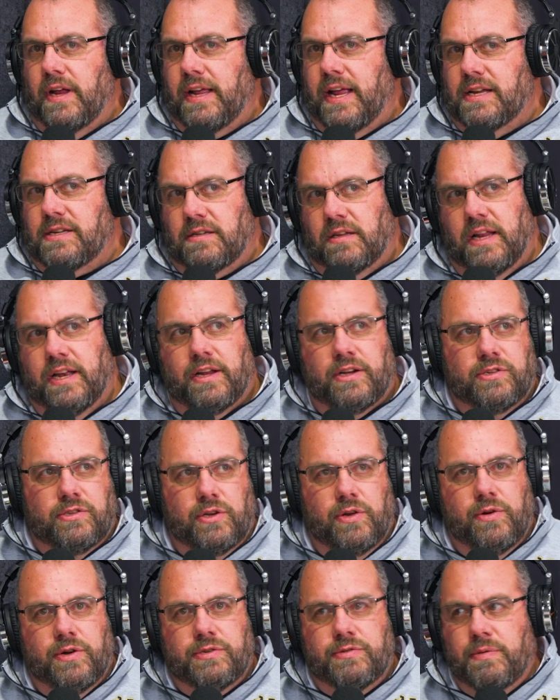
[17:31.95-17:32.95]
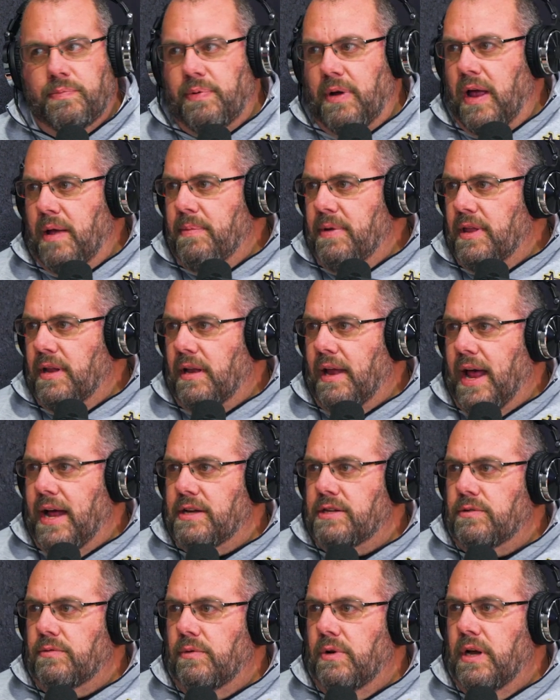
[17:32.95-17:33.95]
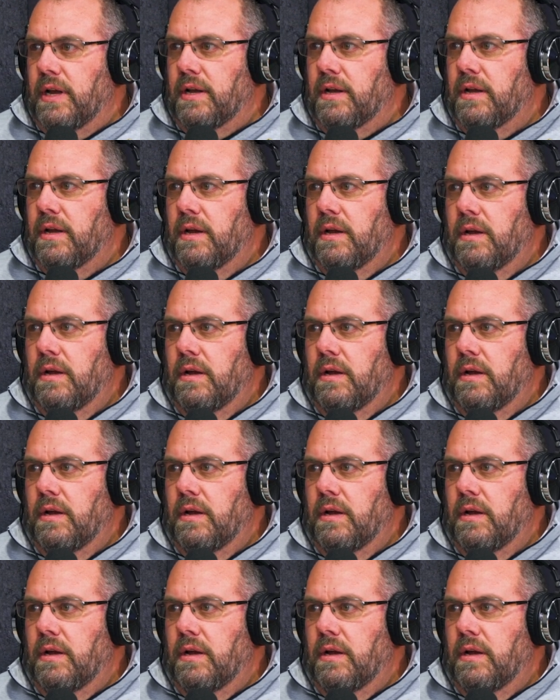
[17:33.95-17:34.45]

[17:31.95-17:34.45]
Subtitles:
I guess Lennox Lewis would probably be the last one.